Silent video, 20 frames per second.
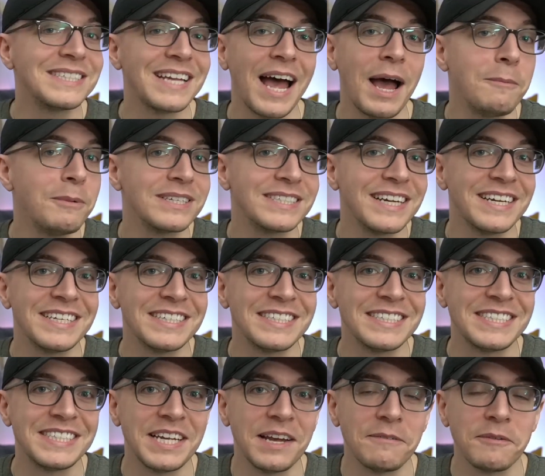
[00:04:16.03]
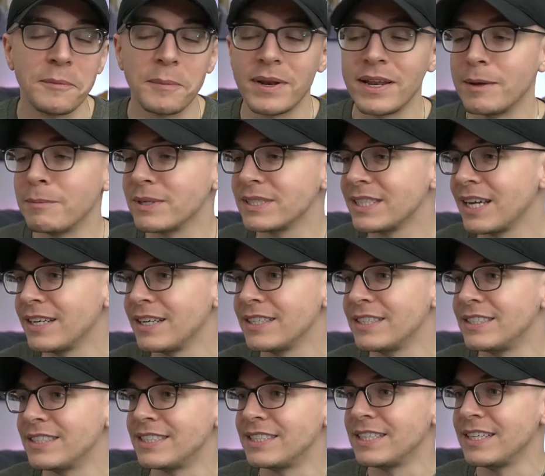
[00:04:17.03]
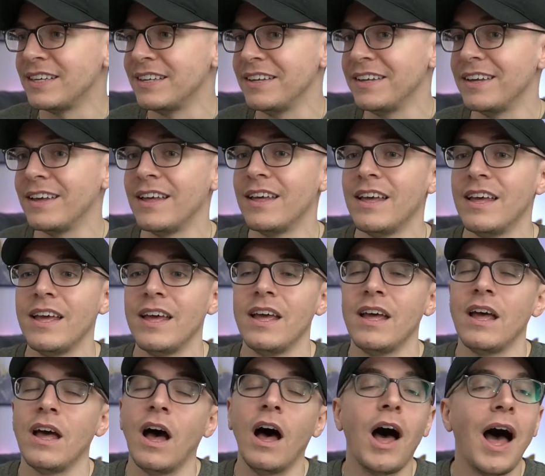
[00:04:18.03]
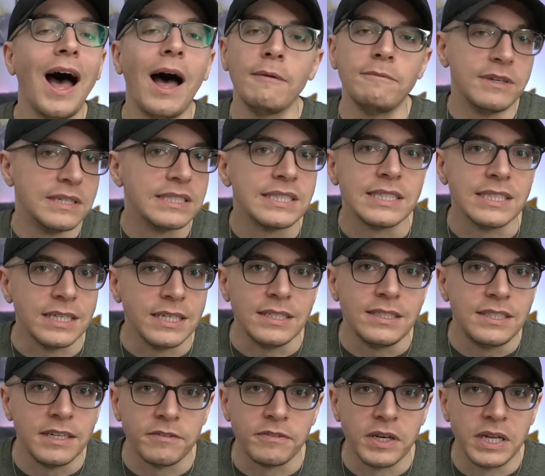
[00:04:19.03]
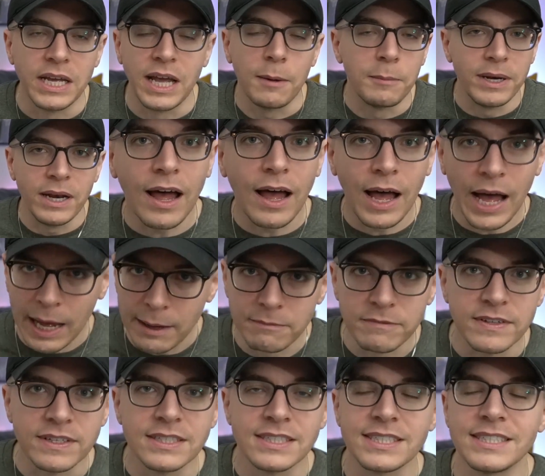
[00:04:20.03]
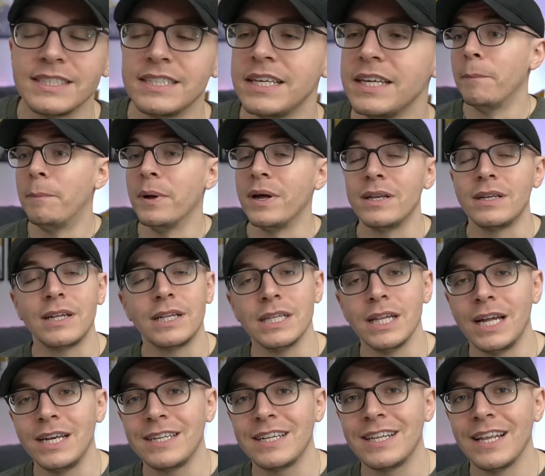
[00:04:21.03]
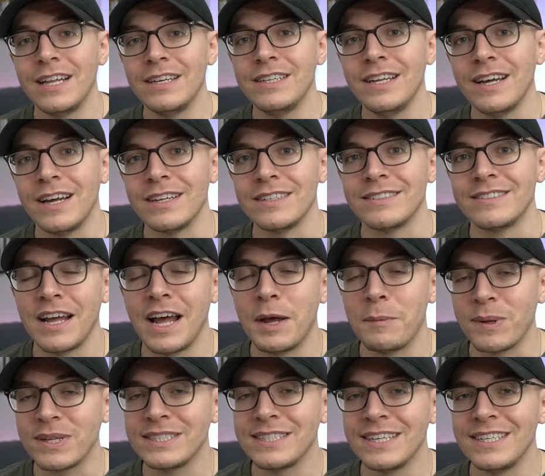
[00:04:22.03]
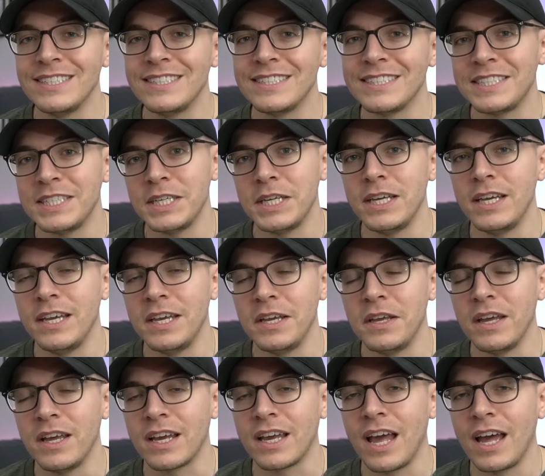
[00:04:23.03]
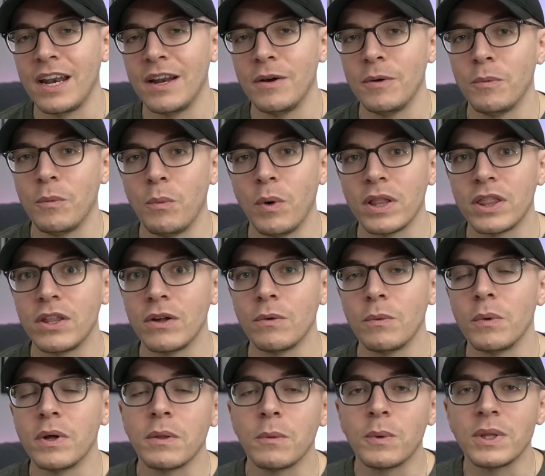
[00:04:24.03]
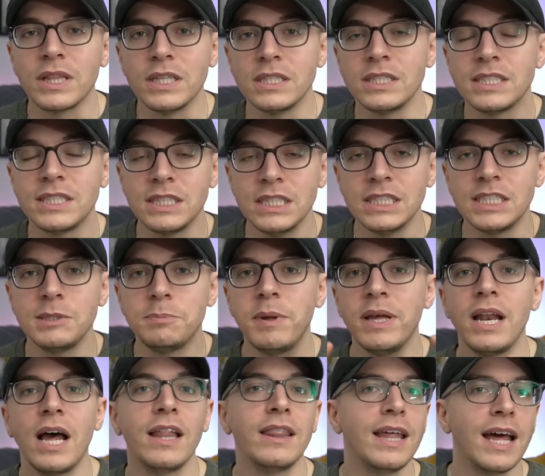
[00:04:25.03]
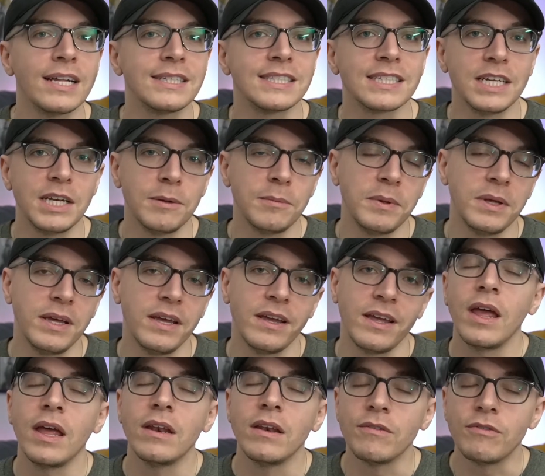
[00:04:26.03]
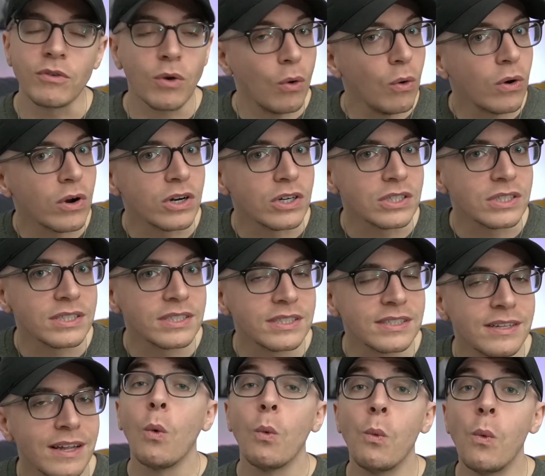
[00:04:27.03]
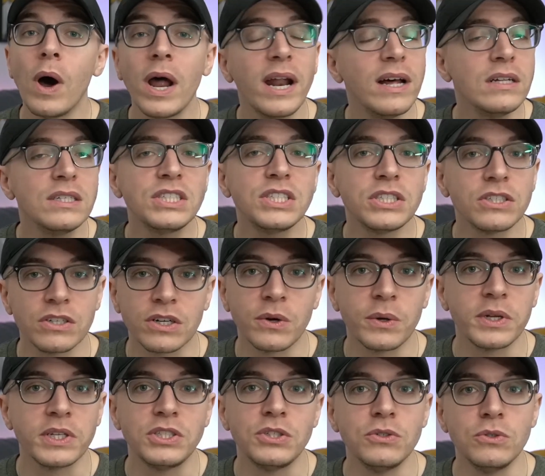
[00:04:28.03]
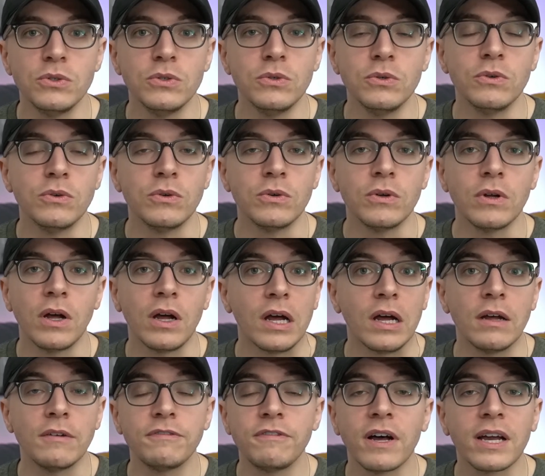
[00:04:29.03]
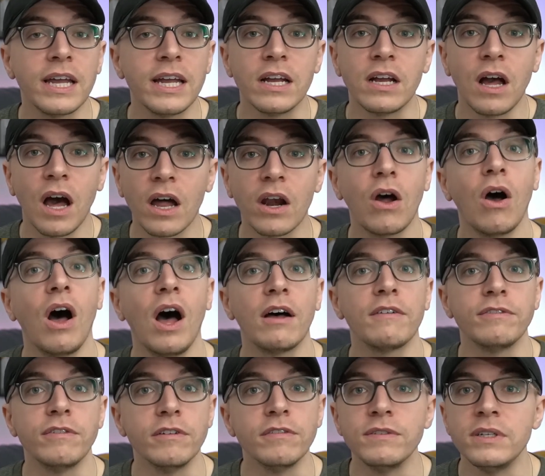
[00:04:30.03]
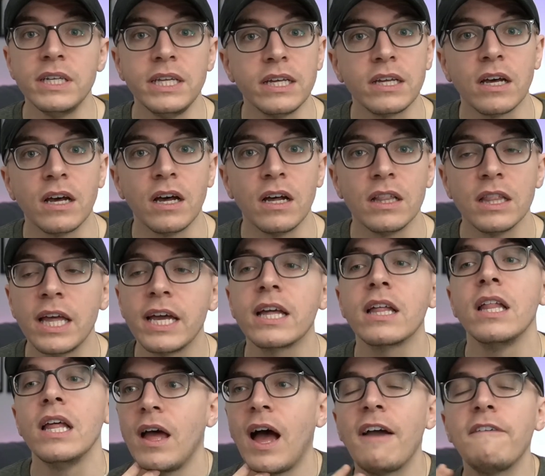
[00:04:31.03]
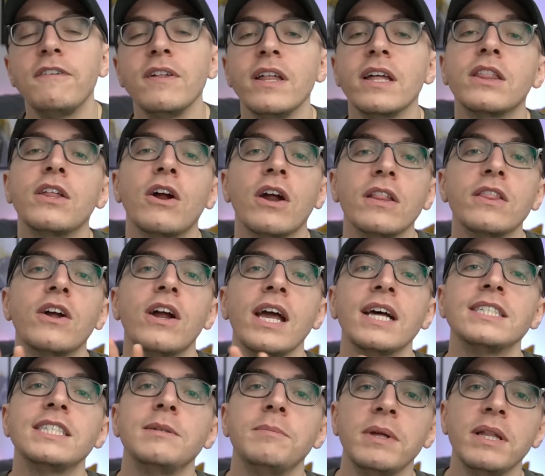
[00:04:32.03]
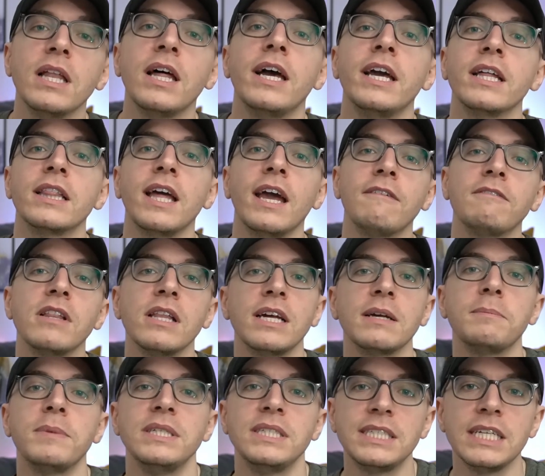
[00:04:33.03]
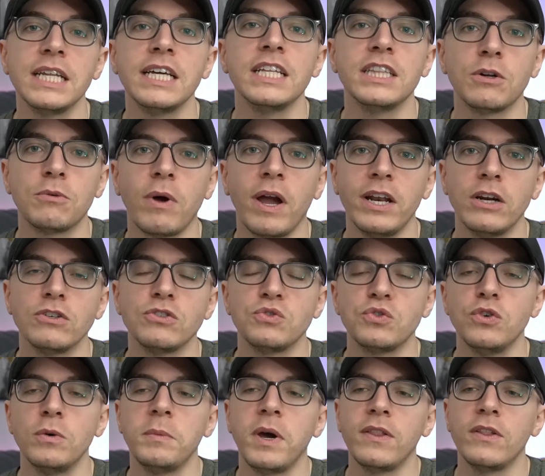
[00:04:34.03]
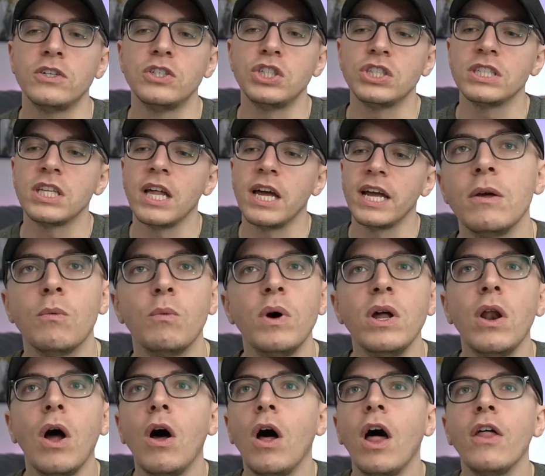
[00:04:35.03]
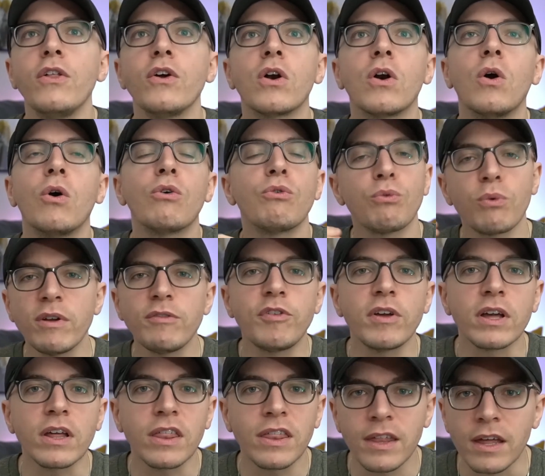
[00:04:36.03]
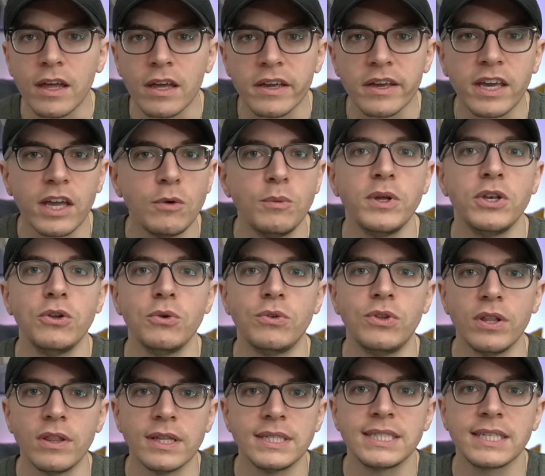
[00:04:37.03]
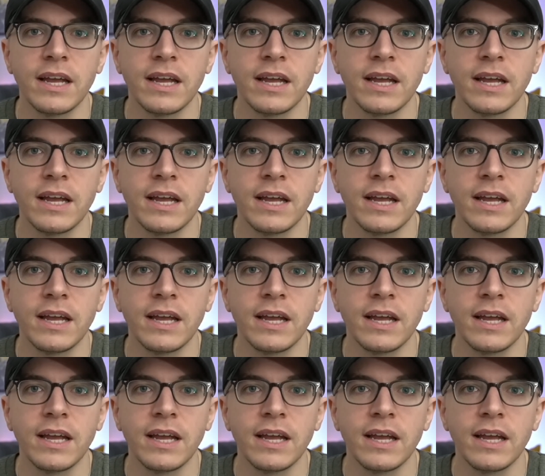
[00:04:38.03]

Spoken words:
So I'm excited to see everybody. I'm excited to see, obviously, Tiffany. I mean, obviously. But Glen and Glenda. I'm excited to see kind of what the spin on that's going to be. And of course, what else they're going to cut off of Nica. Like, I feel like there has to be, like, they have to, like, be sitting in the writer's room and they're just like, what other horrific thing can we do to this